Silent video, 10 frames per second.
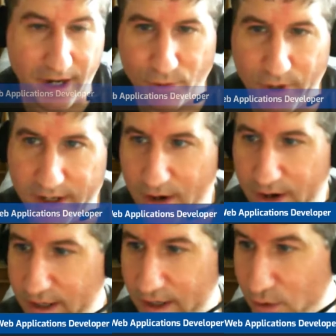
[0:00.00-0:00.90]
right now
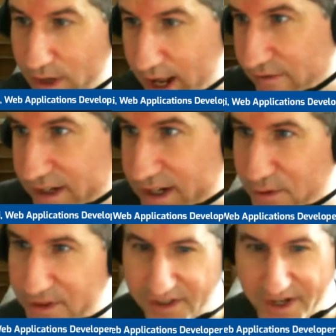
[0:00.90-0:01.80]
I don't have any
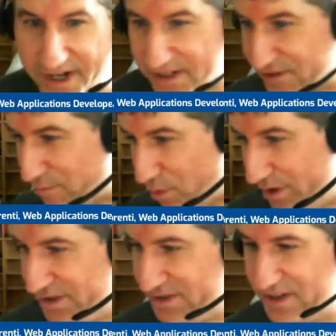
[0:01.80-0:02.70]
really negative
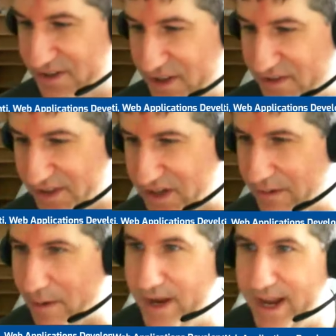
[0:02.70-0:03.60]
points. There's nothing that's
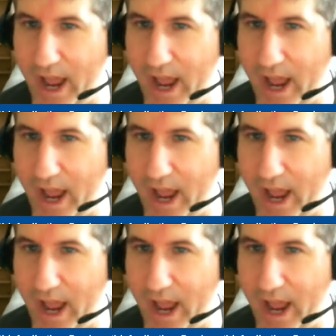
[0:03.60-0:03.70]
come up.